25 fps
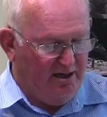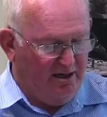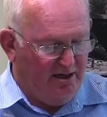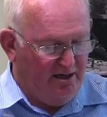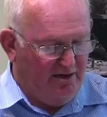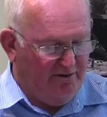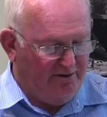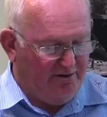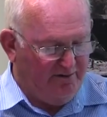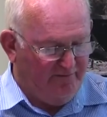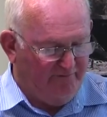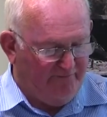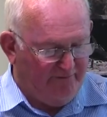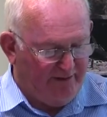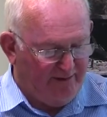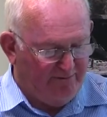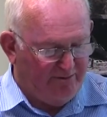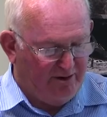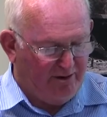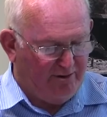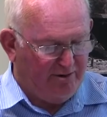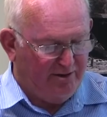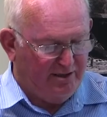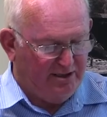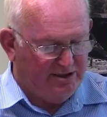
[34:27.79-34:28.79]
held in
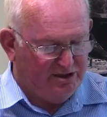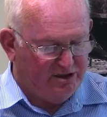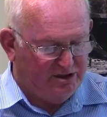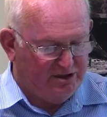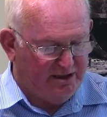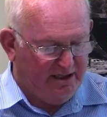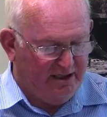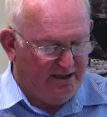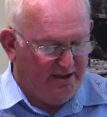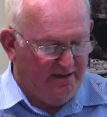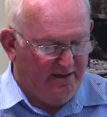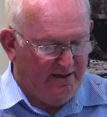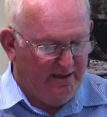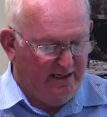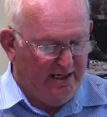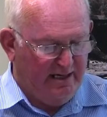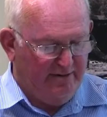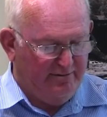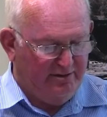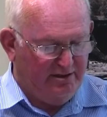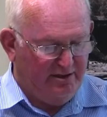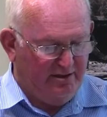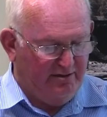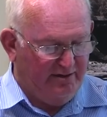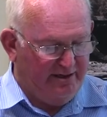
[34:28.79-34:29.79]
February each year
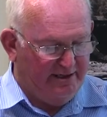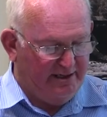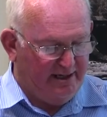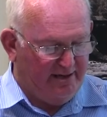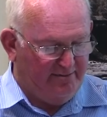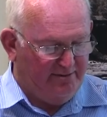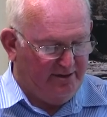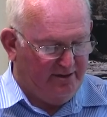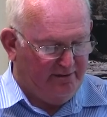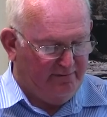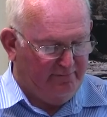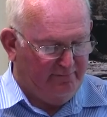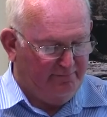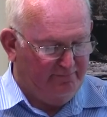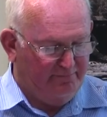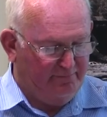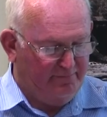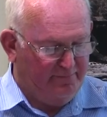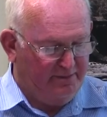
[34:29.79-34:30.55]
here at UOW,